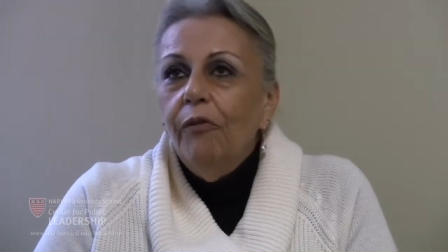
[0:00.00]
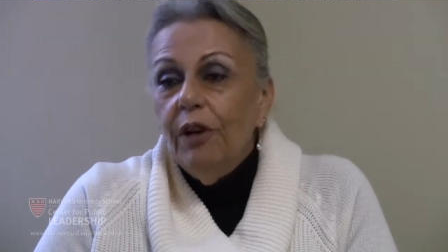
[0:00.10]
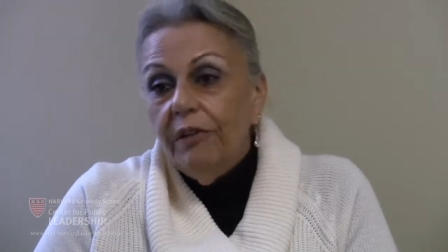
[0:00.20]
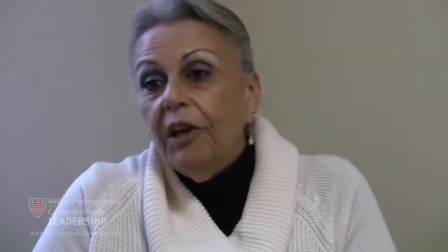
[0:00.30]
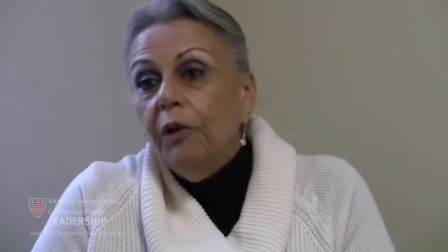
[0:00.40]

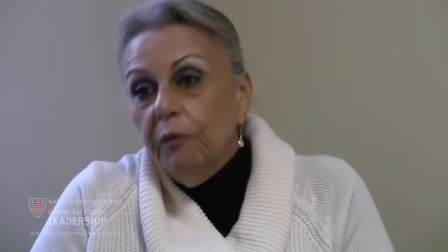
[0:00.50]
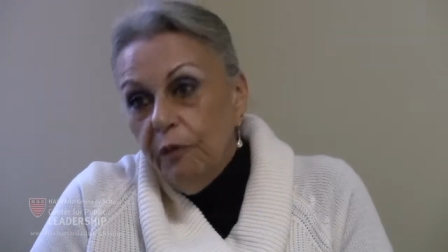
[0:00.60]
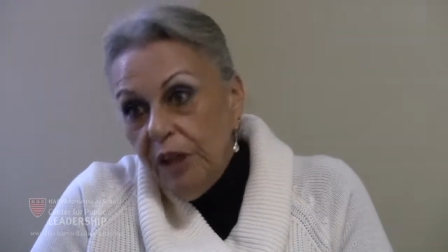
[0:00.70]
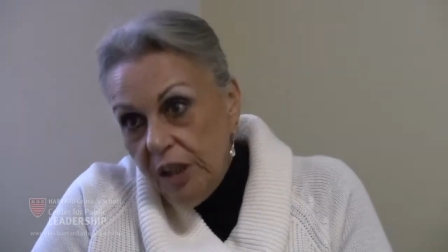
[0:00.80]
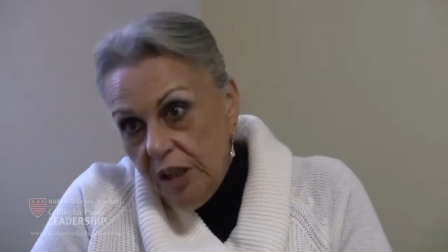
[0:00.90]
very
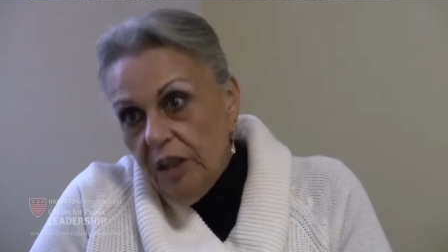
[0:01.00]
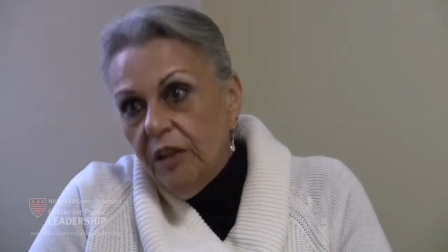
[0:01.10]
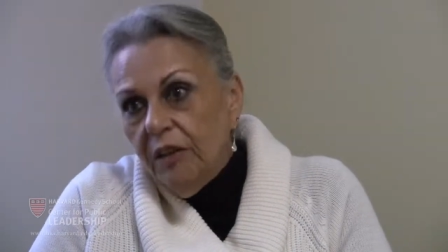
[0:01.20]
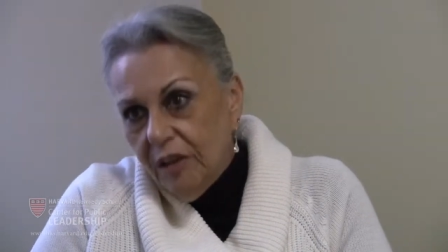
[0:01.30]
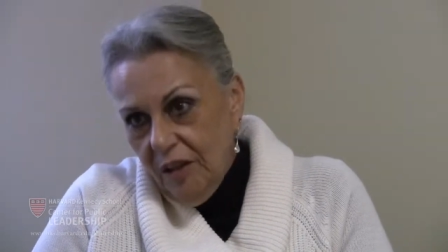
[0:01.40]

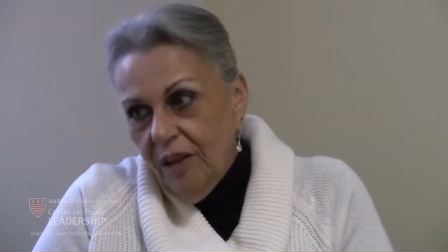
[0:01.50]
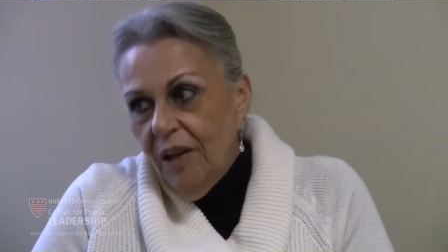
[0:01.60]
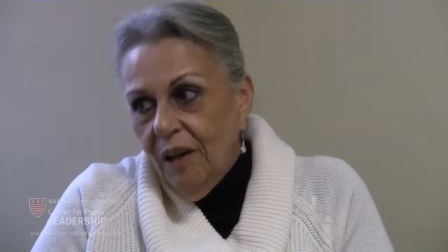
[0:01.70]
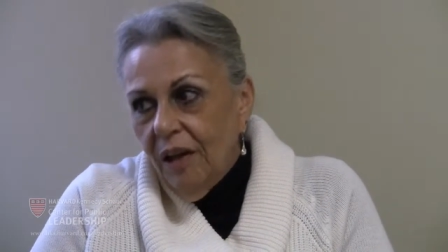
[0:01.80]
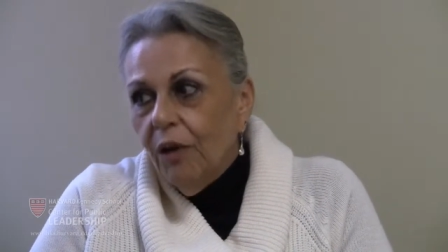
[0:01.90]
convenient
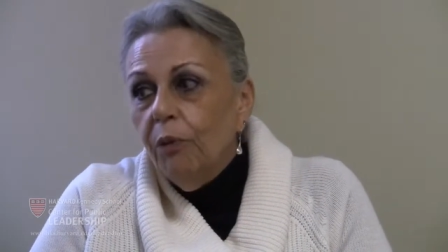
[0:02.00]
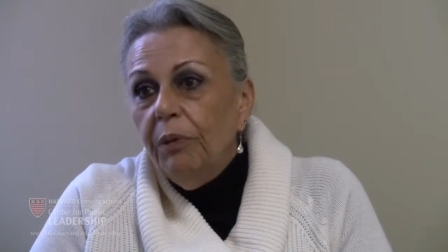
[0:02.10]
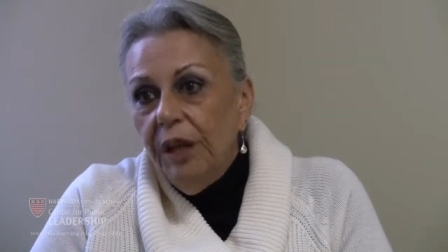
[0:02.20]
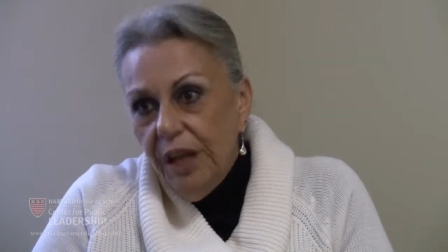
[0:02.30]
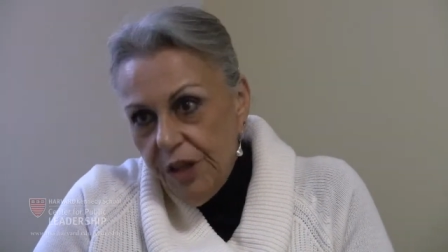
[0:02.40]

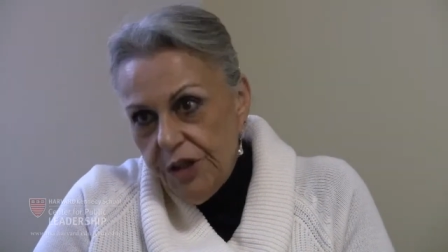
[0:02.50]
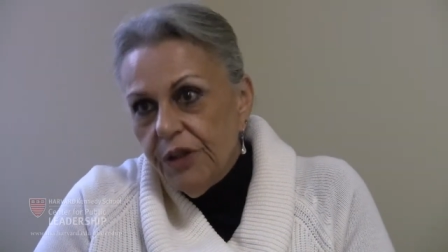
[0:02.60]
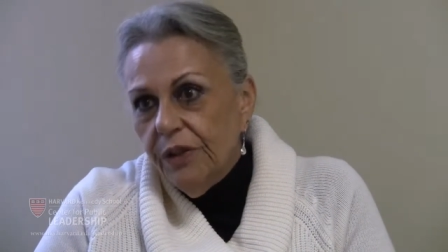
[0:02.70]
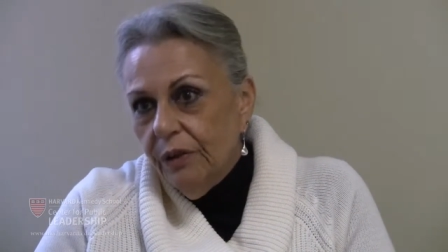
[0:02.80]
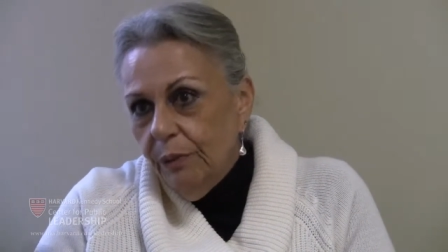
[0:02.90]

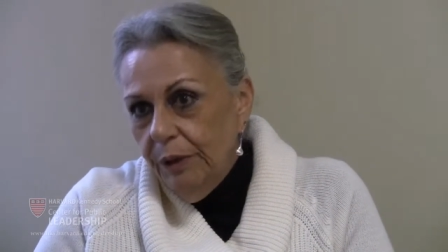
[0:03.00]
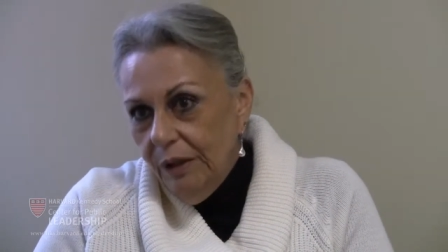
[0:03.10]
combination to